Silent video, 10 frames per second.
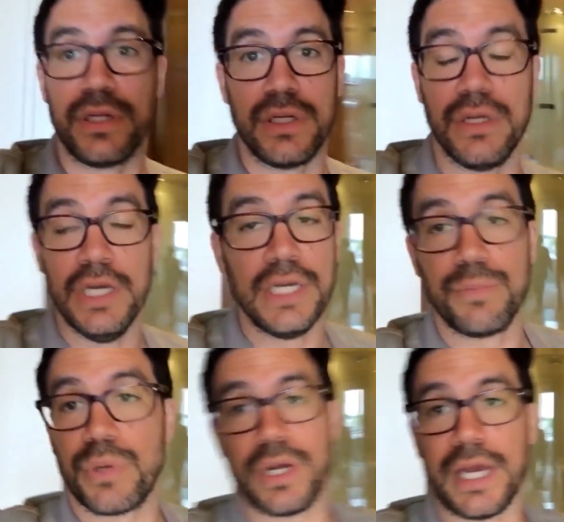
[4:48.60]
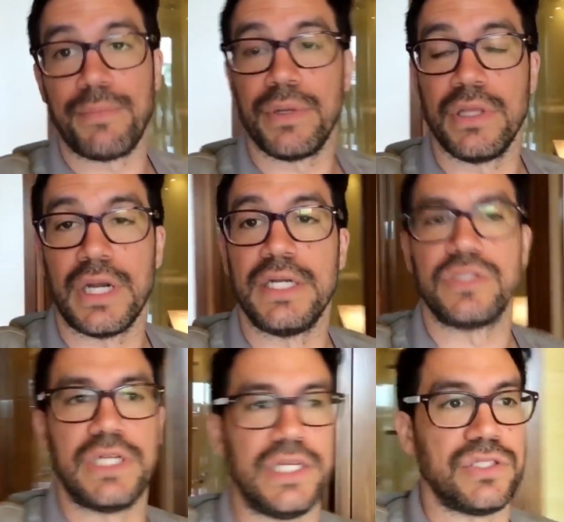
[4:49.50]
London, probably happen in the United
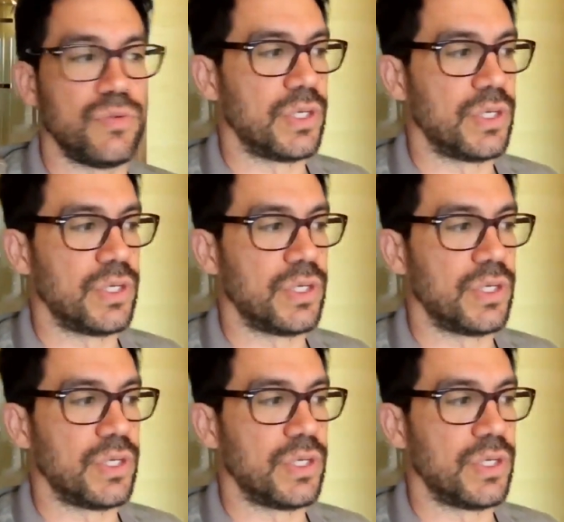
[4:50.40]
States, in